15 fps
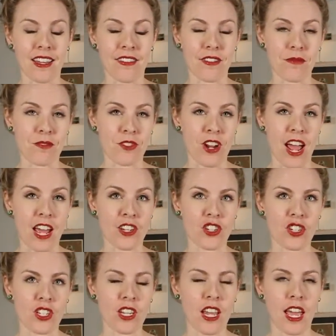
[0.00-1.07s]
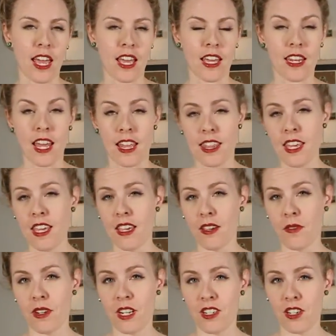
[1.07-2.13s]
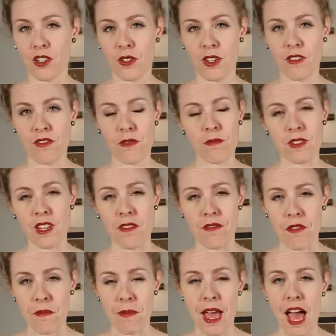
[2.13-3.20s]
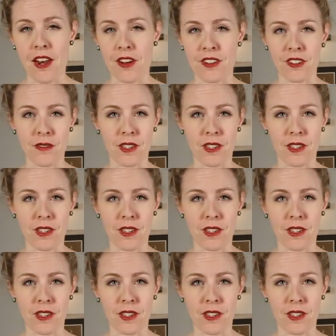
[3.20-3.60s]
from scratch. And I think when I start doing stuff from patterns,